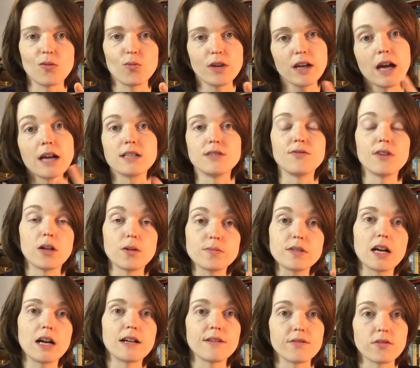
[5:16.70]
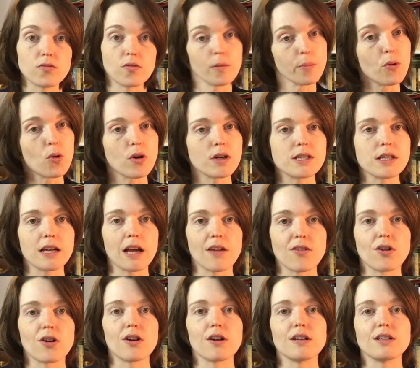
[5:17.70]
we had developed kind of a rapport
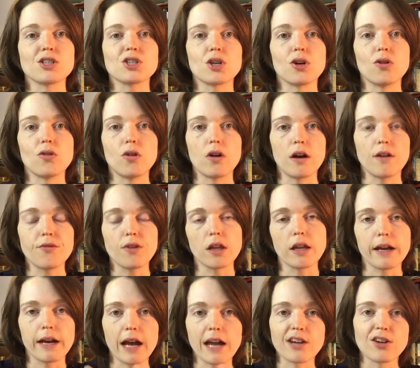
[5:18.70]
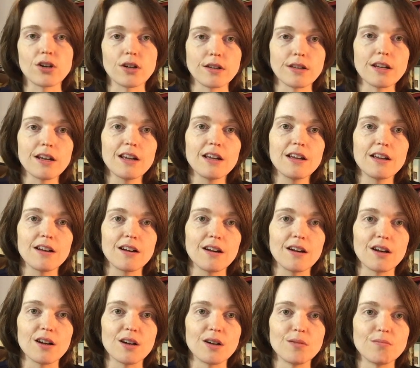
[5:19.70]
together, and so I felt like I could
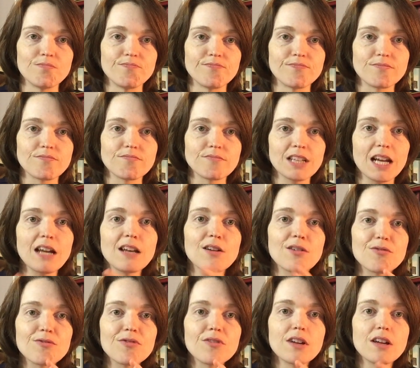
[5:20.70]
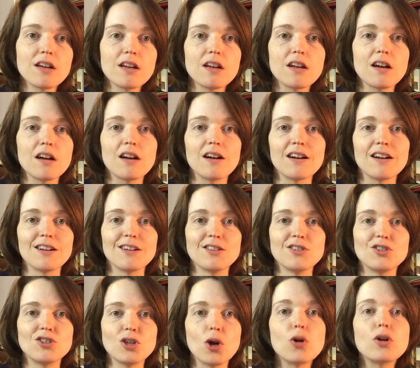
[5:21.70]
kind of
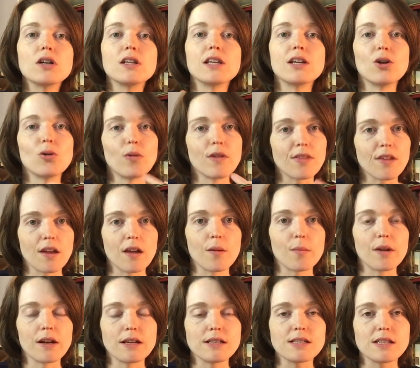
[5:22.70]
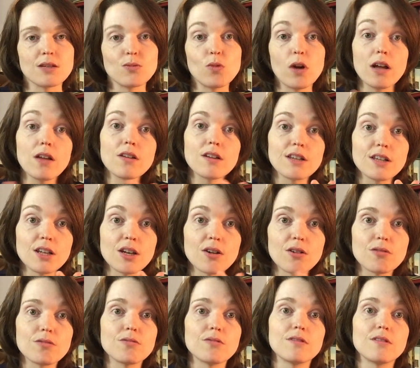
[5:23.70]
joke a little with him, and I said, well,
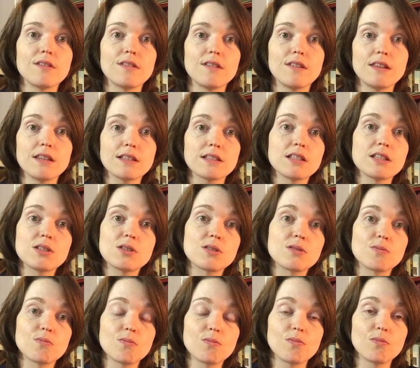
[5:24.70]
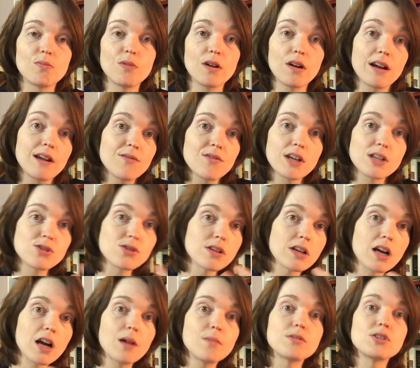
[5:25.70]
this is where I invite you
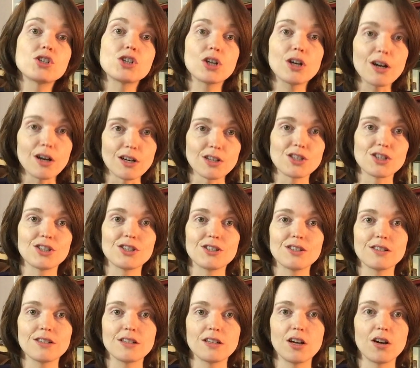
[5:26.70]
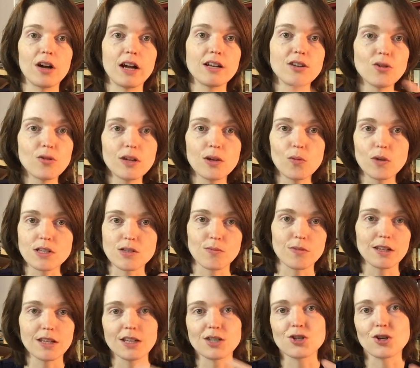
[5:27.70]
to come to church. I knew he
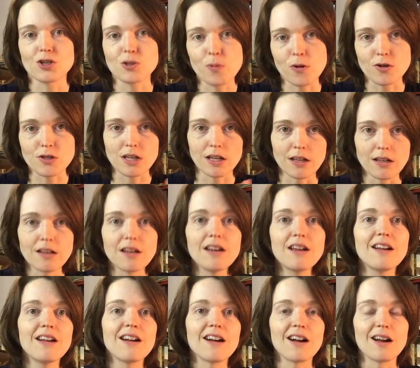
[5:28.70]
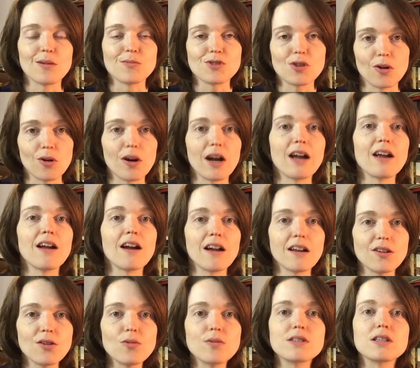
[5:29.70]
wasn't really a church person, so
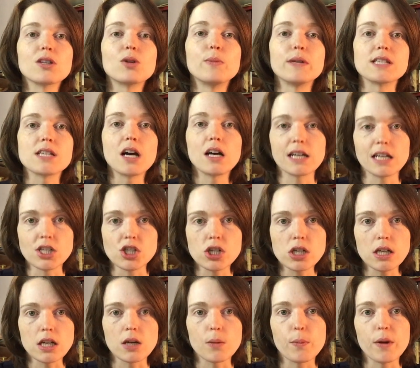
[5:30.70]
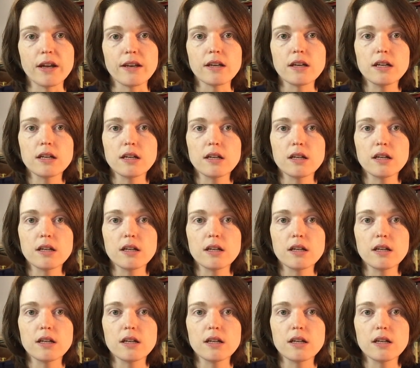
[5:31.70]
I knew it was a little bit tongue-in-cheek, but